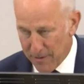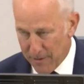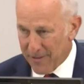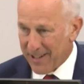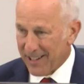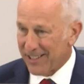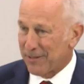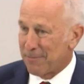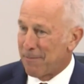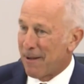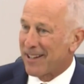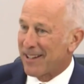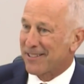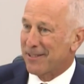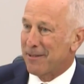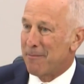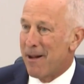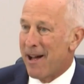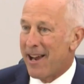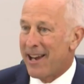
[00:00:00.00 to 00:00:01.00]
even expect
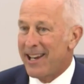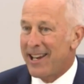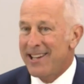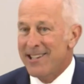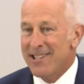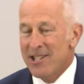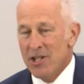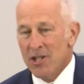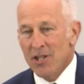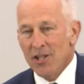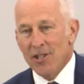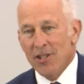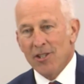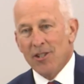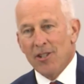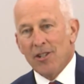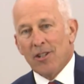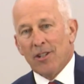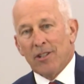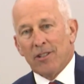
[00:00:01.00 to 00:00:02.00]
somebody
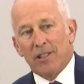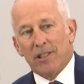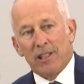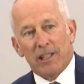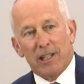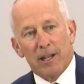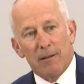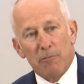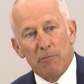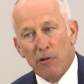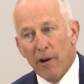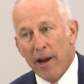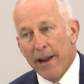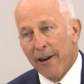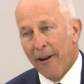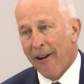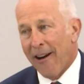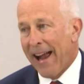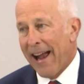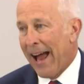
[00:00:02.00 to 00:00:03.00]
to come grade
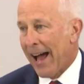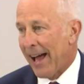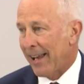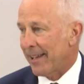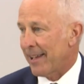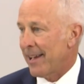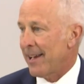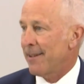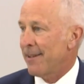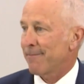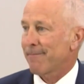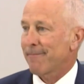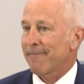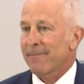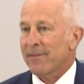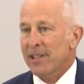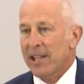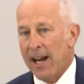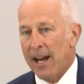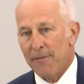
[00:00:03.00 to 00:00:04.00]
our alley
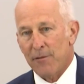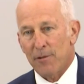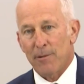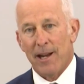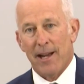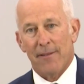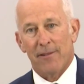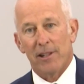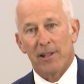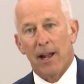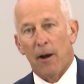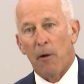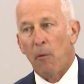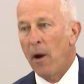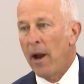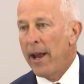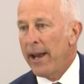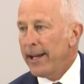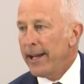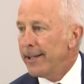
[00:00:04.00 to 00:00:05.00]
after we have a lot of
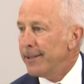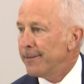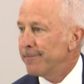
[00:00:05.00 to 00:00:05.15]
rain.